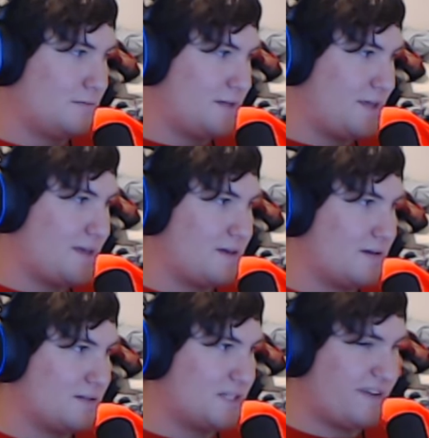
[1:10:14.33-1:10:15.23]
Yeah,
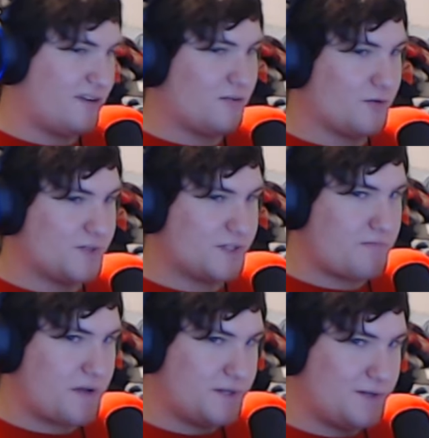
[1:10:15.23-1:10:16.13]
Terry Crews is
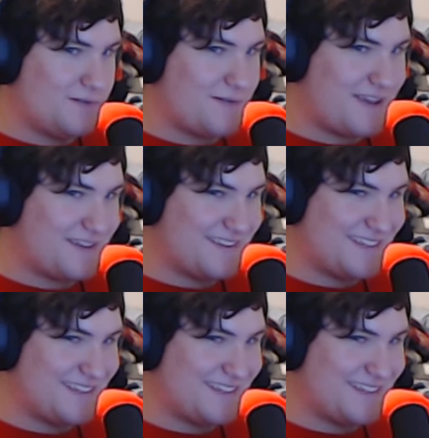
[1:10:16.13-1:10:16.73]
my dude, man.